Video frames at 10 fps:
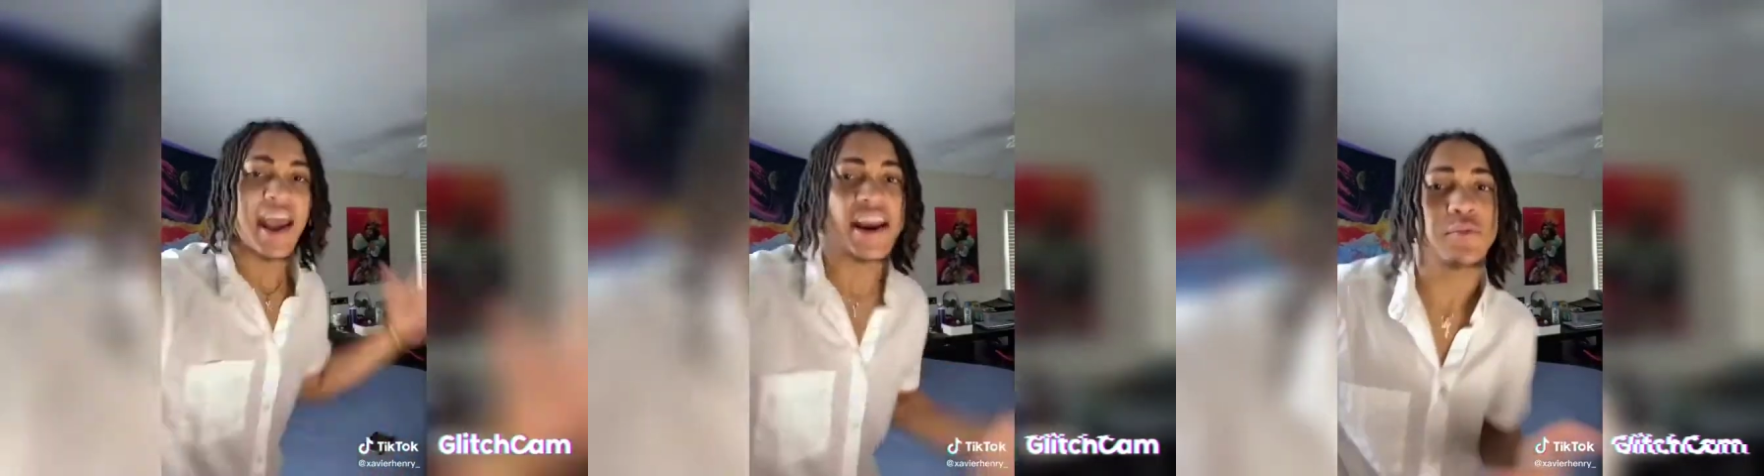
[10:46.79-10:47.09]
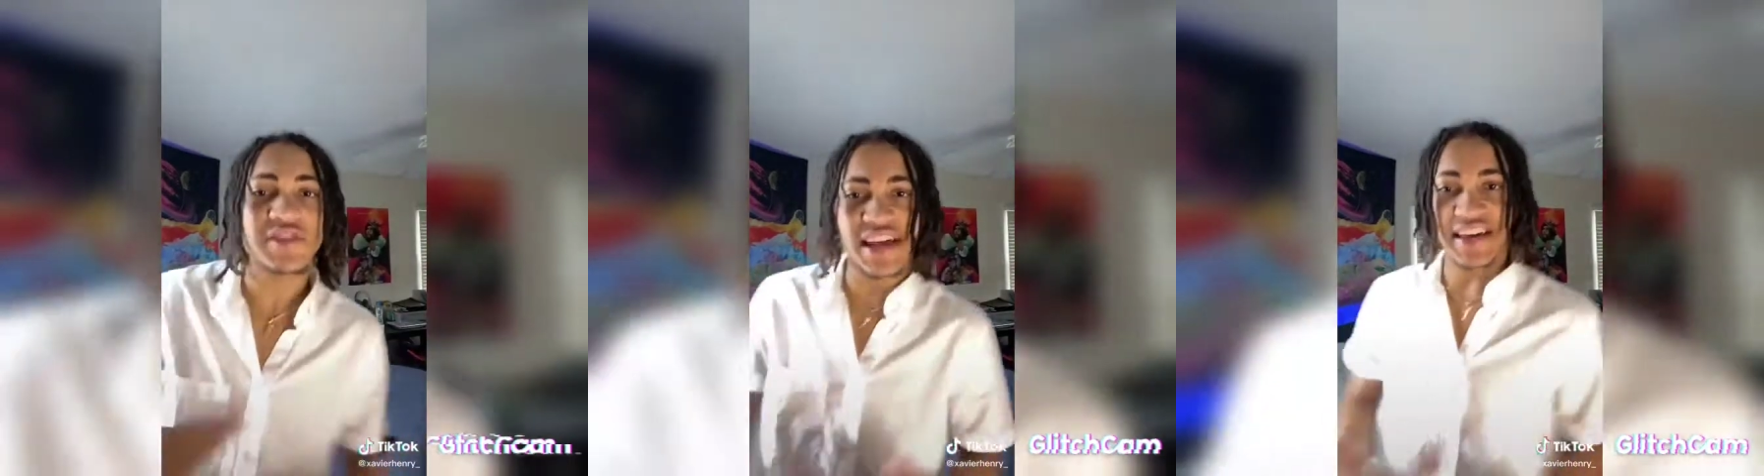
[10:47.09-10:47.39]
And it
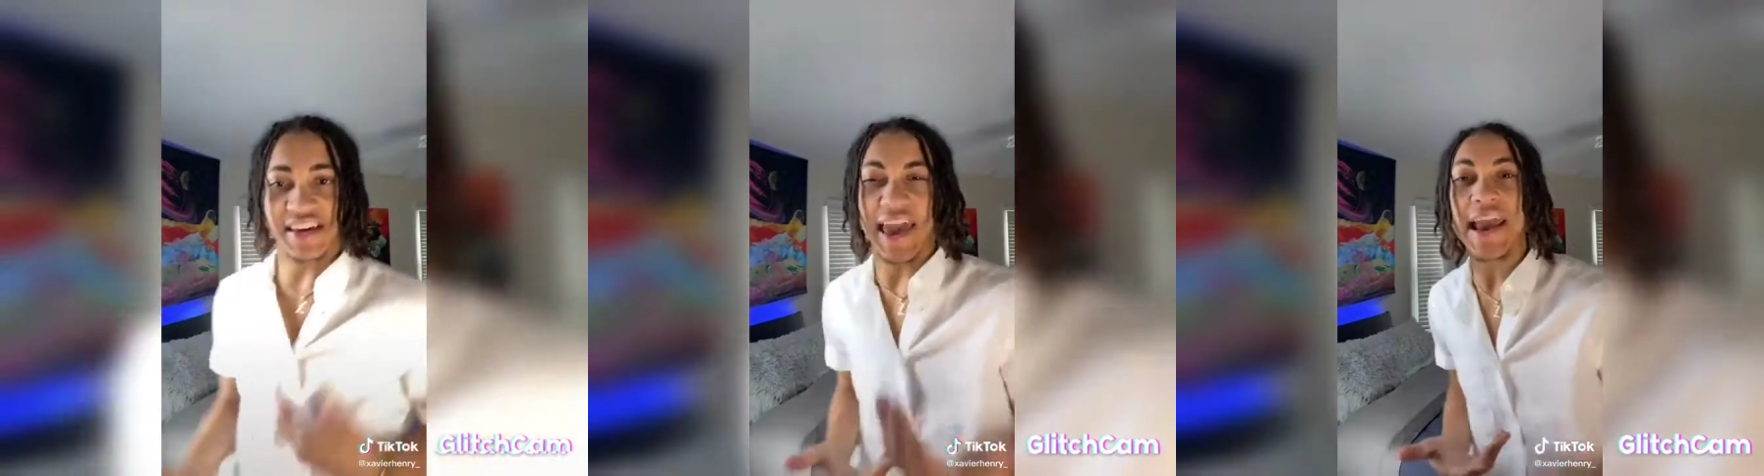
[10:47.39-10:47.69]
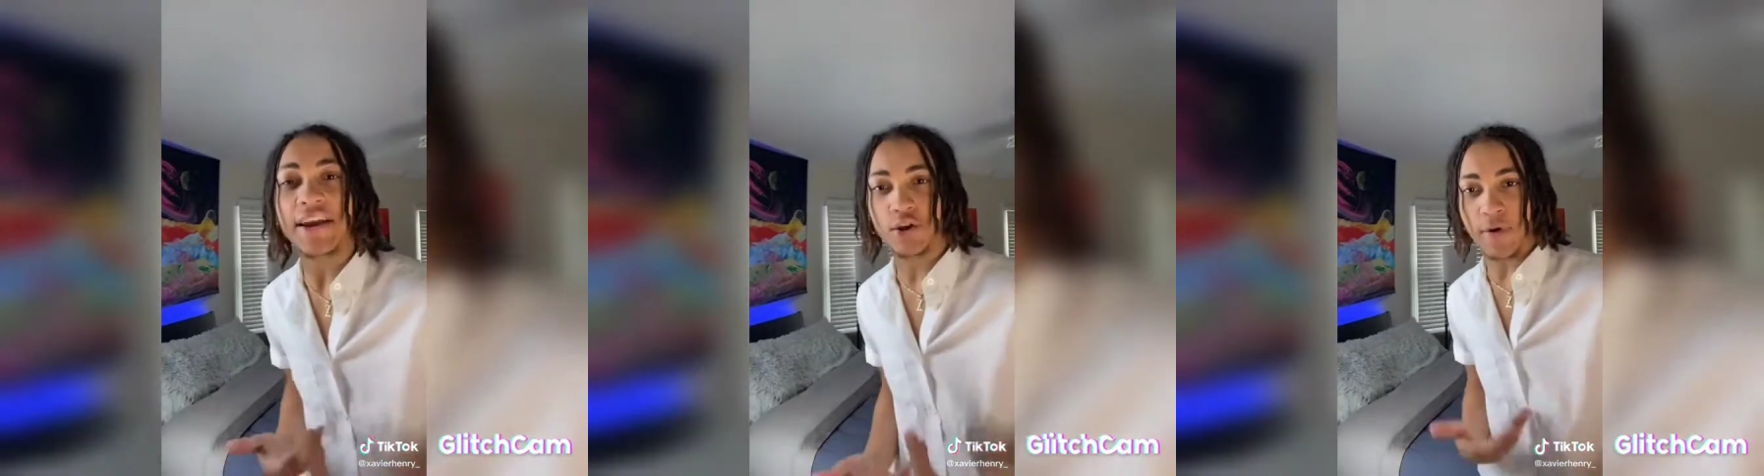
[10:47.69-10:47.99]
was like a
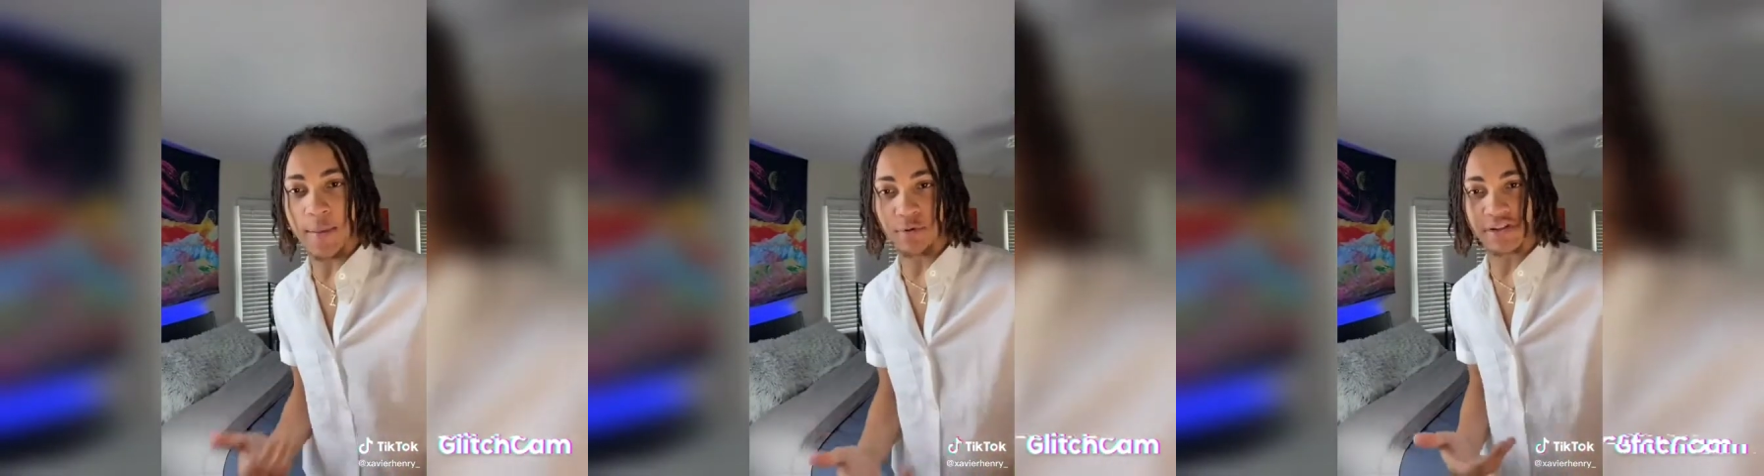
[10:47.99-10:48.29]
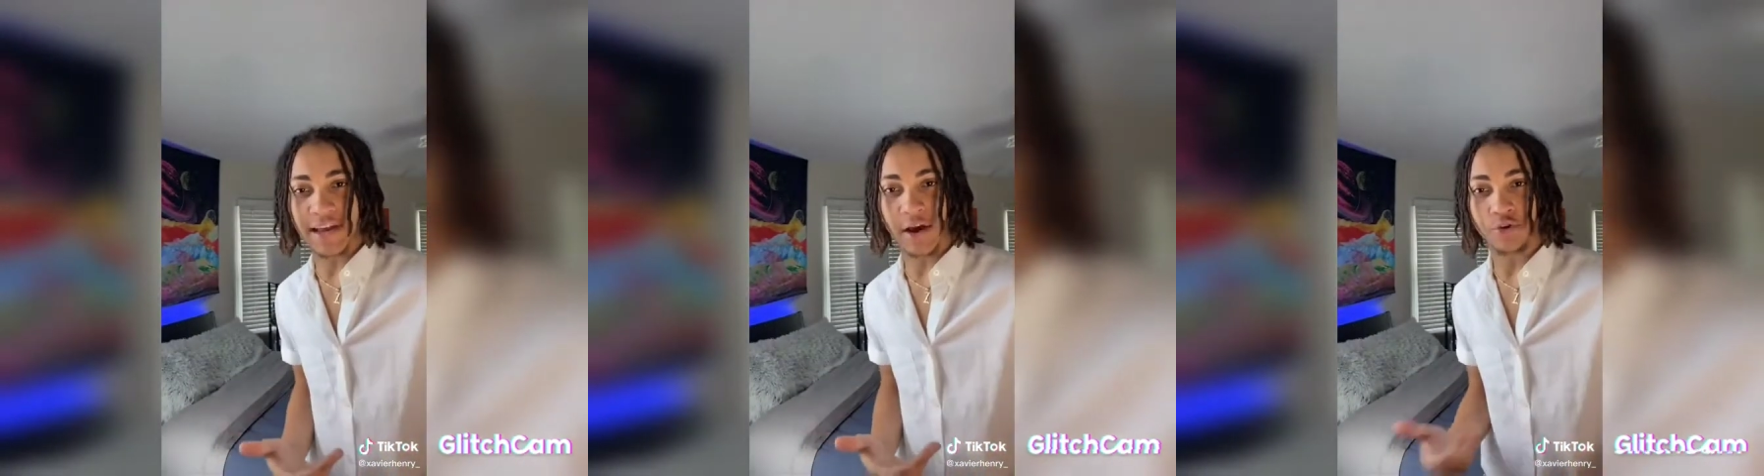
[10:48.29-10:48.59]
candy wrapper
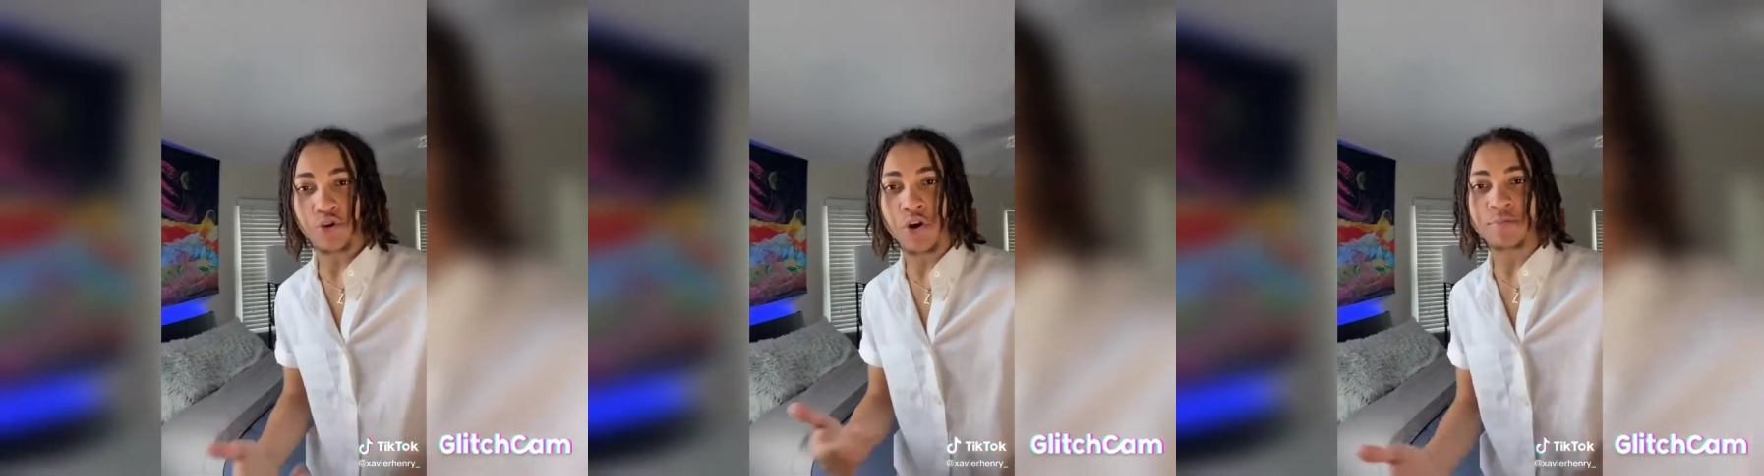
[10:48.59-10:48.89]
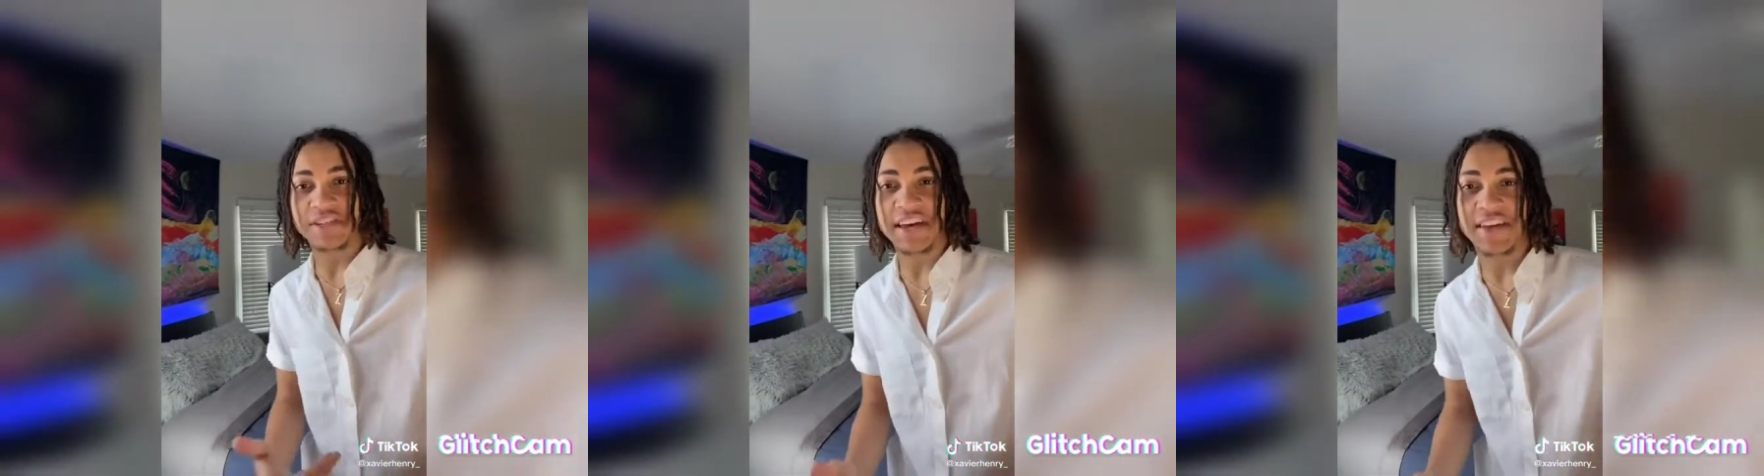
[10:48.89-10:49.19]
sound, you know what I'm
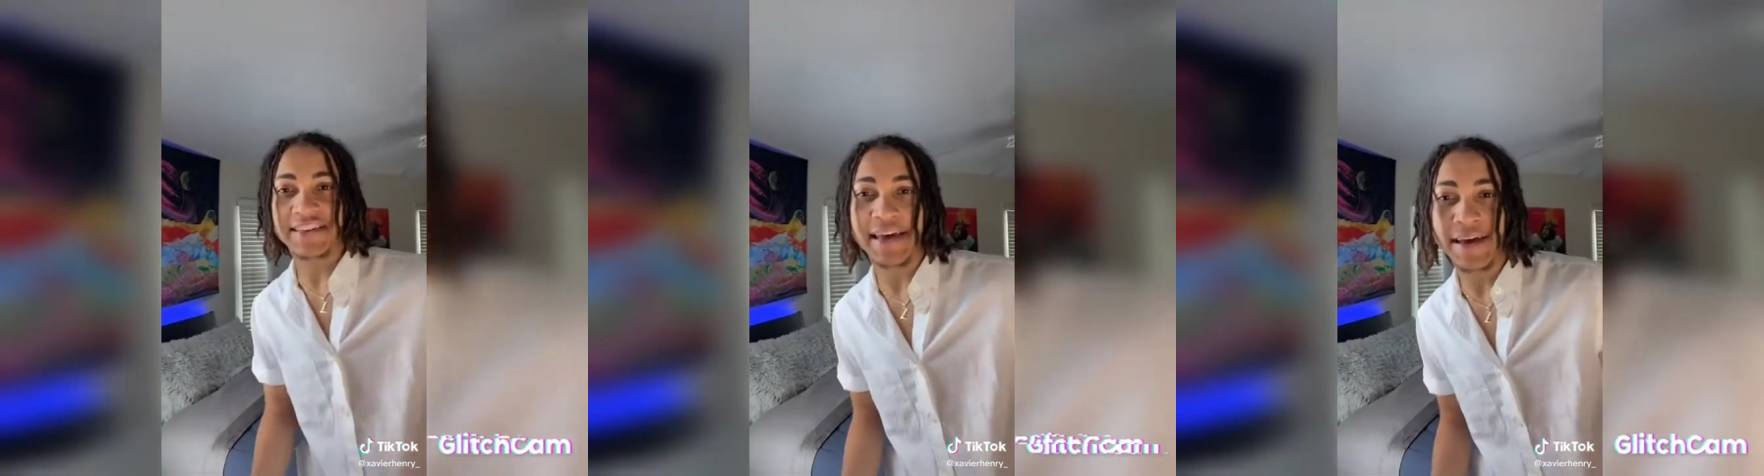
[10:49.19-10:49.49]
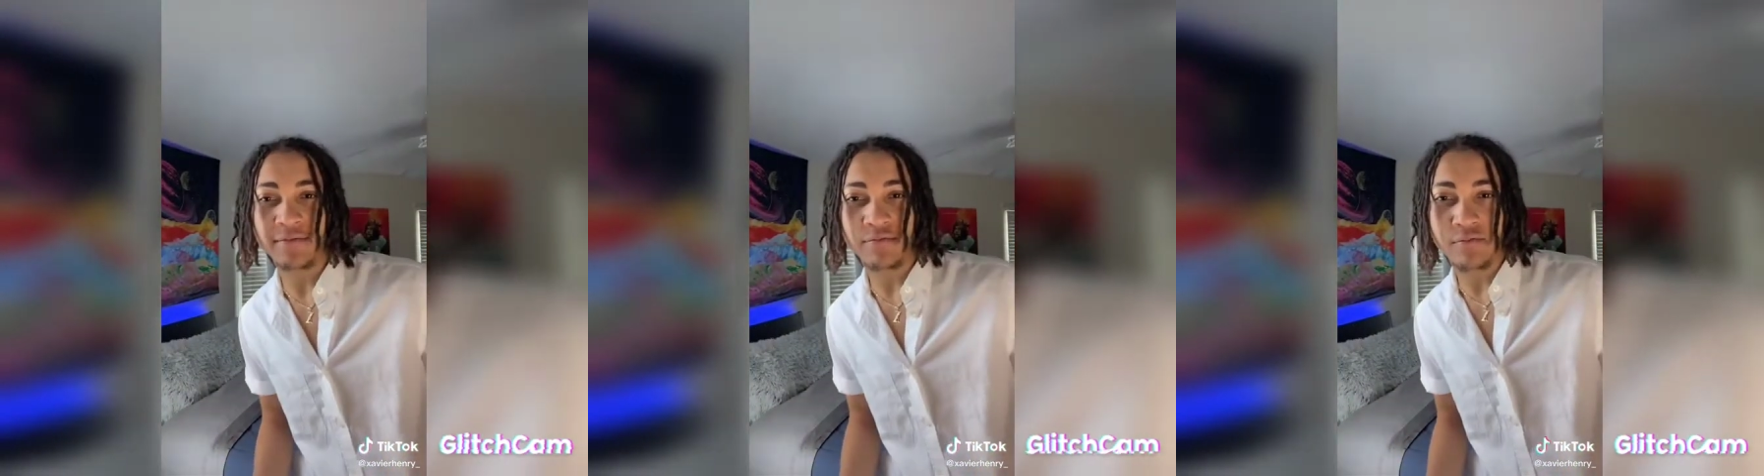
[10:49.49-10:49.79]
saying? Like
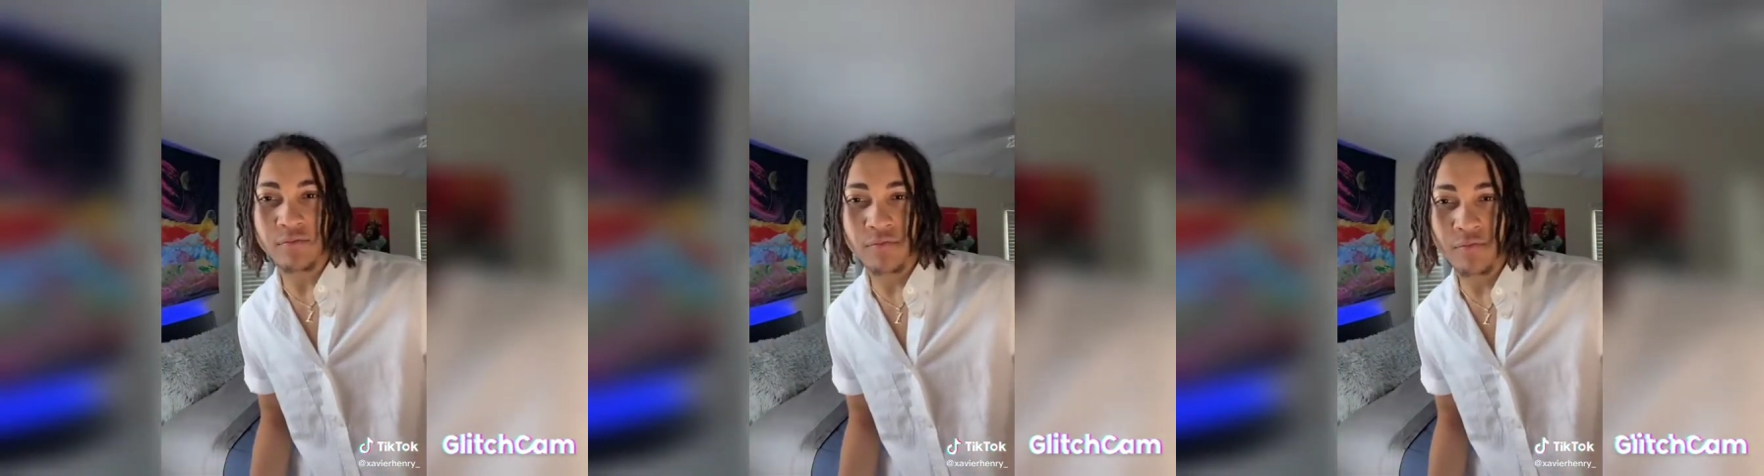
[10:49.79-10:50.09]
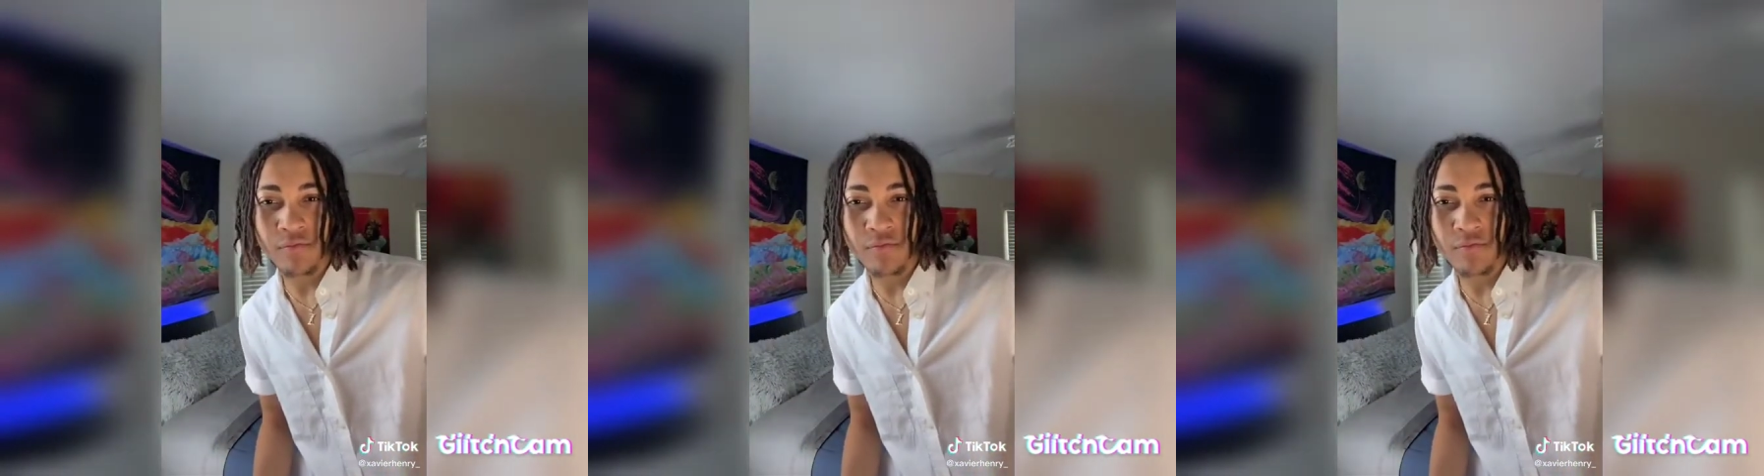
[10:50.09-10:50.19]
that.